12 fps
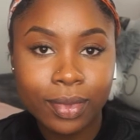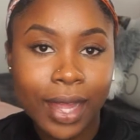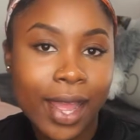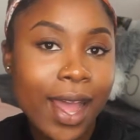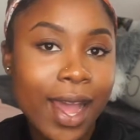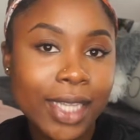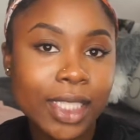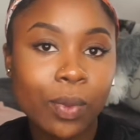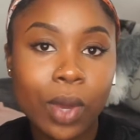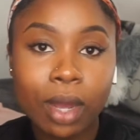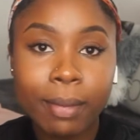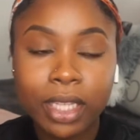Hey guys and
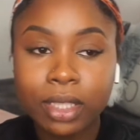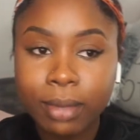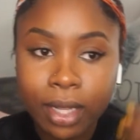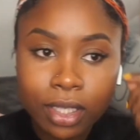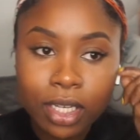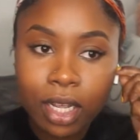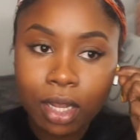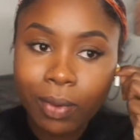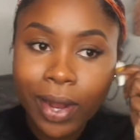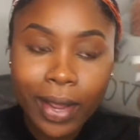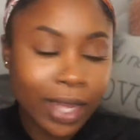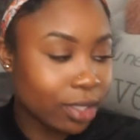welcome back to my channel.
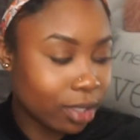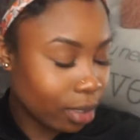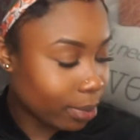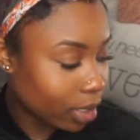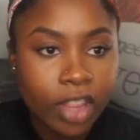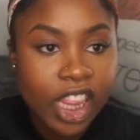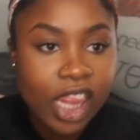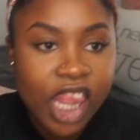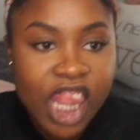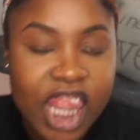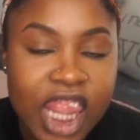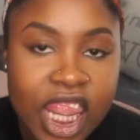Why do I have these earphones?